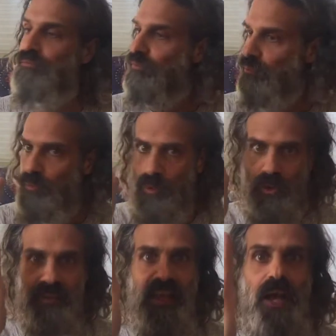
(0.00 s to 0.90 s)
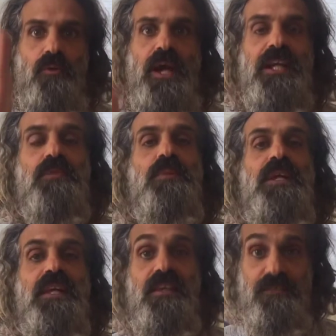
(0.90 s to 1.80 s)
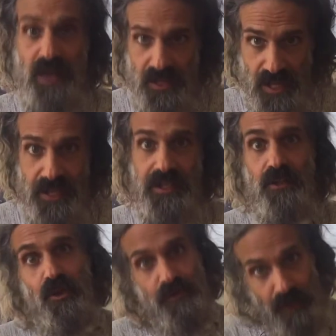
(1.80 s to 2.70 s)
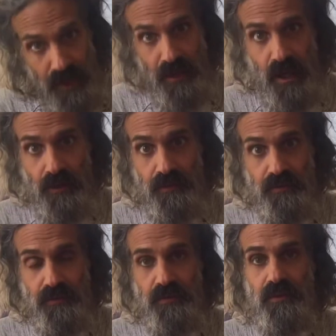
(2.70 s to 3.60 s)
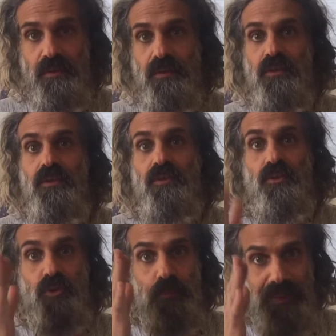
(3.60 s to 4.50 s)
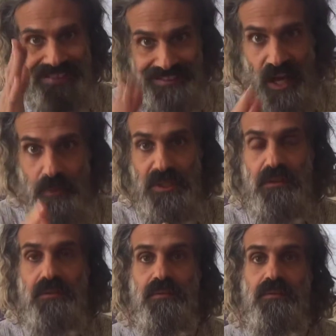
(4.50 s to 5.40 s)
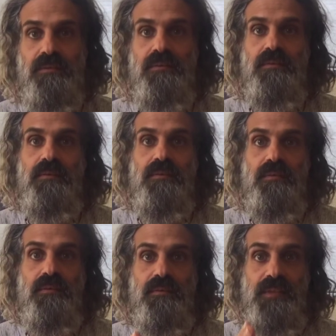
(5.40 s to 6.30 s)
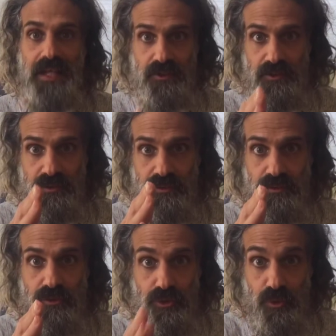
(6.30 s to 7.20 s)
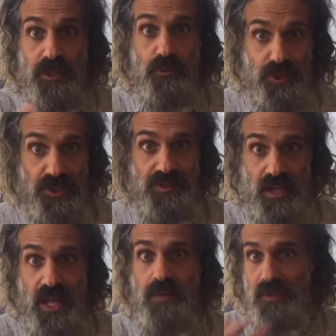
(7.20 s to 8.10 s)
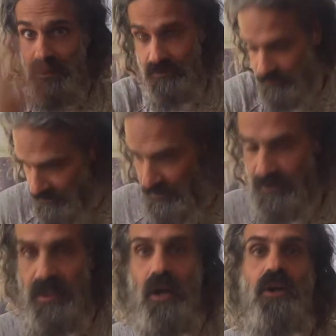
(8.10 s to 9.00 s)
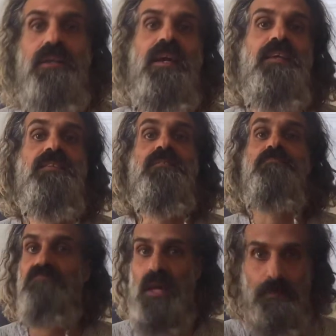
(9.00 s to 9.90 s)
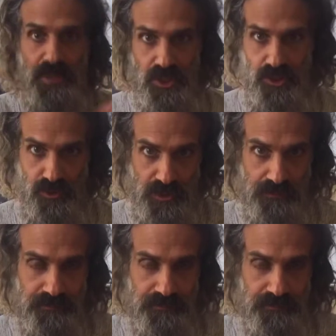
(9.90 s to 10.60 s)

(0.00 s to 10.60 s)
will direct me, if I like it or if I not, to becoming that tree which is I am, and in our case, a peach tree.